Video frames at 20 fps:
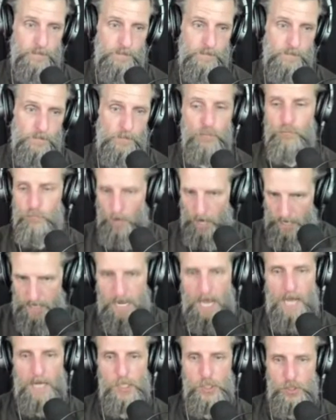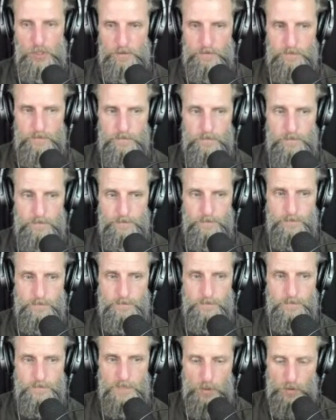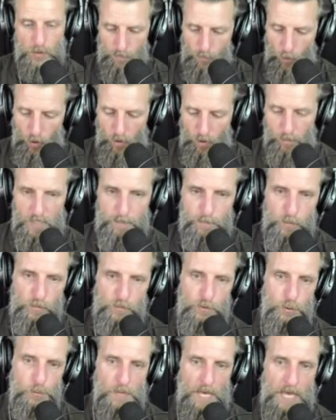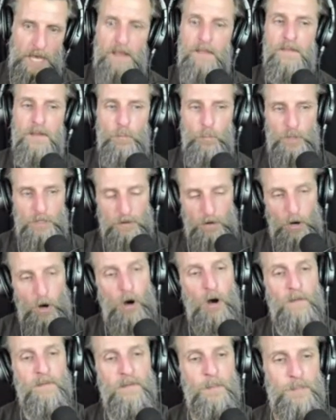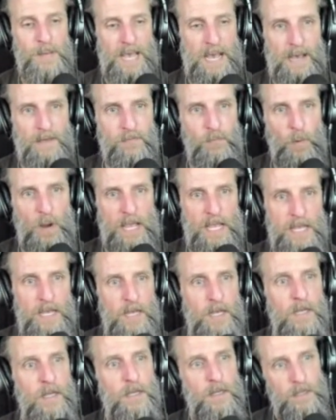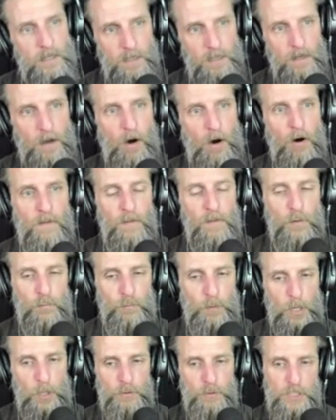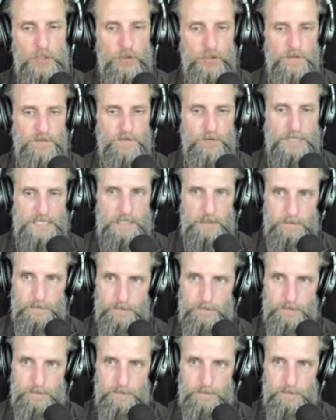Right action. The more people do that, then we are on the pathway, on the road to freedom.